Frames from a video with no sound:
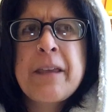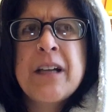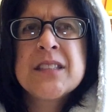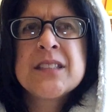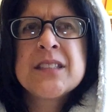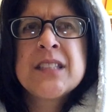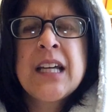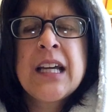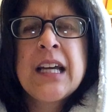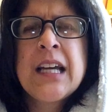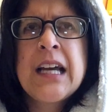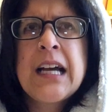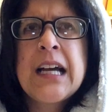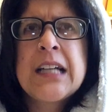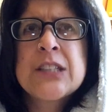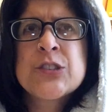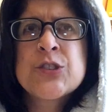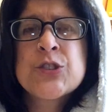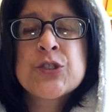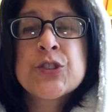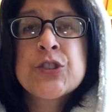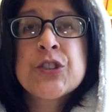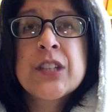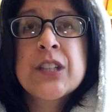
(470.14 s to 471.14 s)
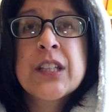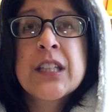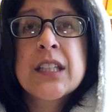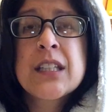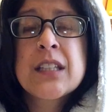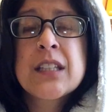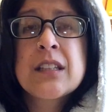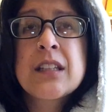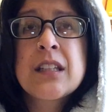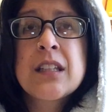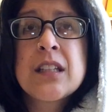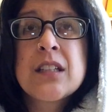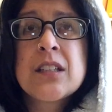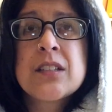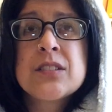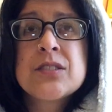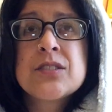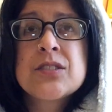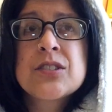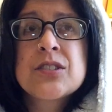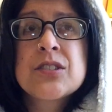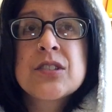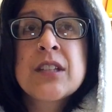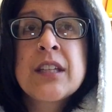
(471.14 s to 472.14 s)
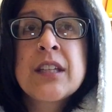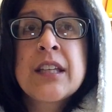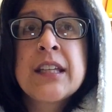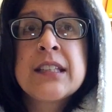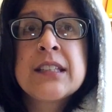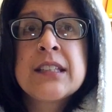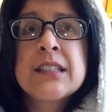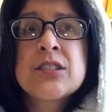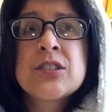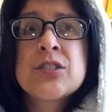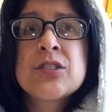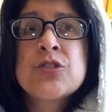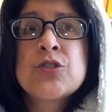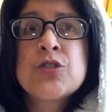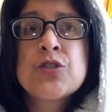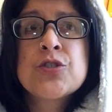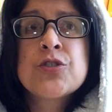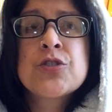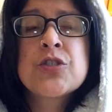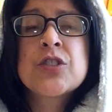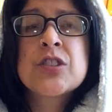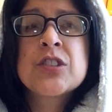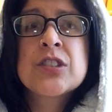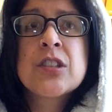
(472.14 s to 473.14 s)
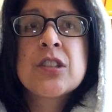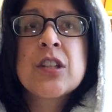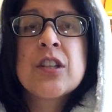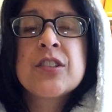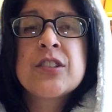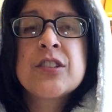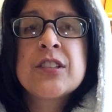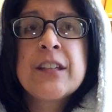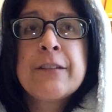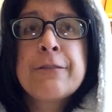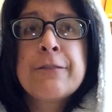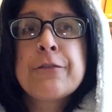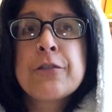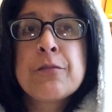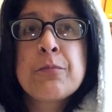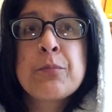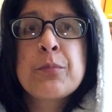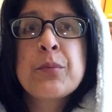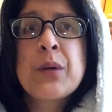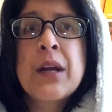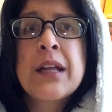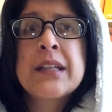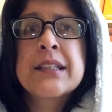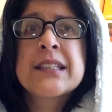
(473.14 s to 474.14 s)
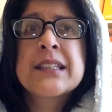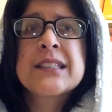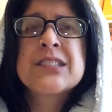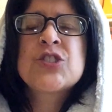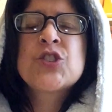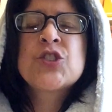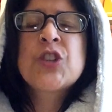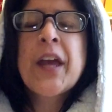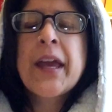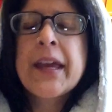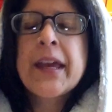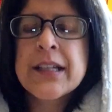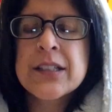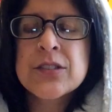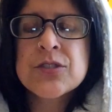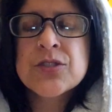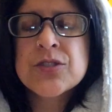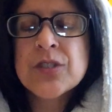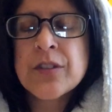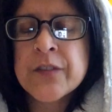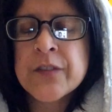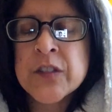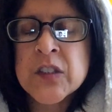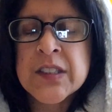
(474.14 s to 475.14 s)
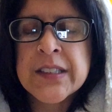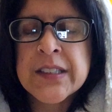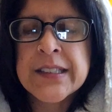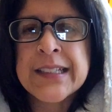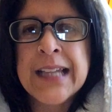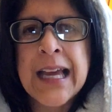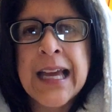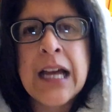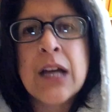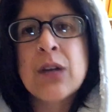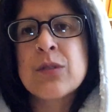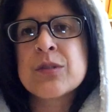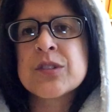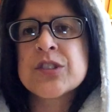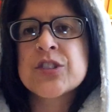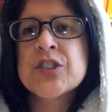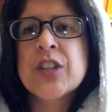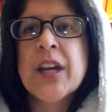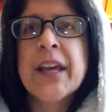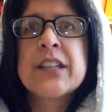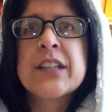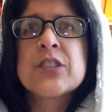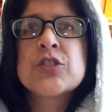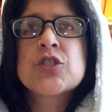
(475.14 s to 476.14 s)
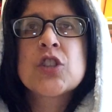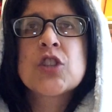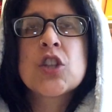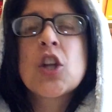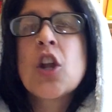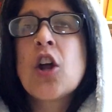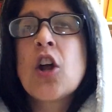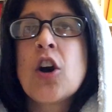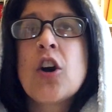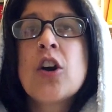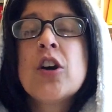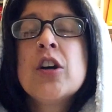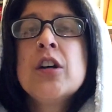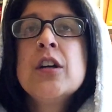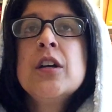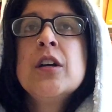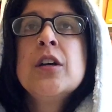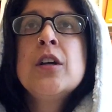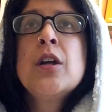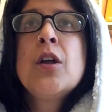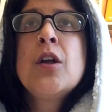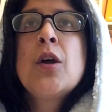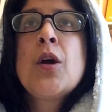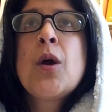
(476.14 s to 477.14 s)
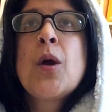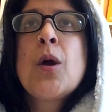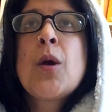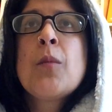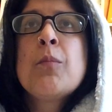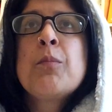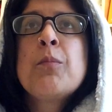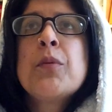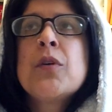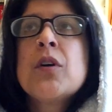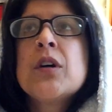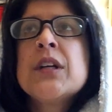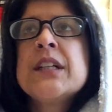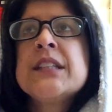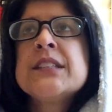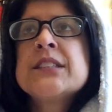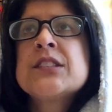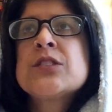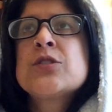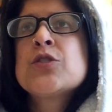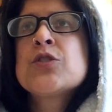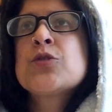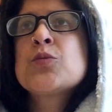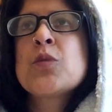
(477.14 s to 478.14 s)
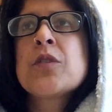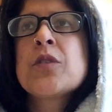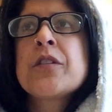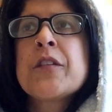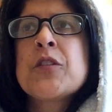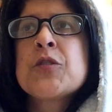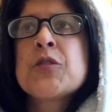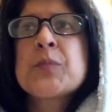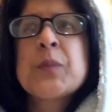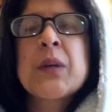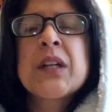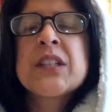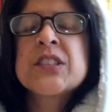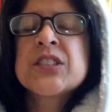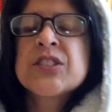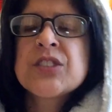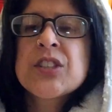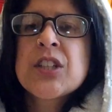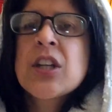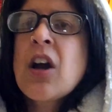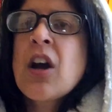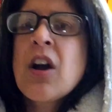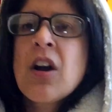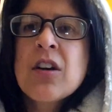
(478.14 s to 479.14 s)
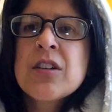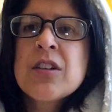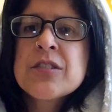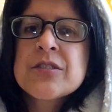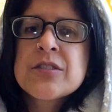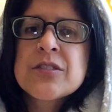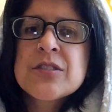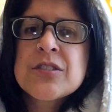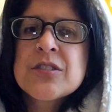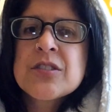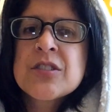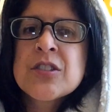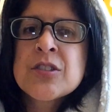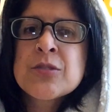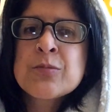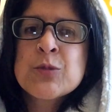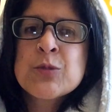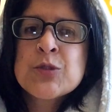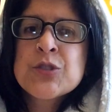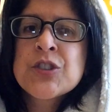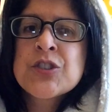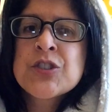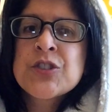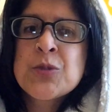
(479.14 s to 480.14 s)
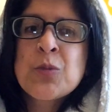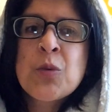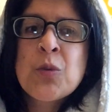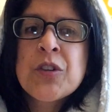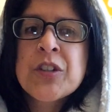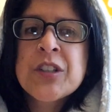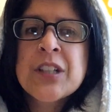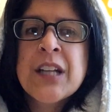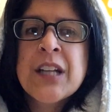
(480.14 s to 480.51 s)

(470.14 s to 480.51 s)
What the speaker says: yeah, I just think that it's just a different brand. It's changed, obviously now it's changed a lot, but it's just one of those brands you can't, as much as you want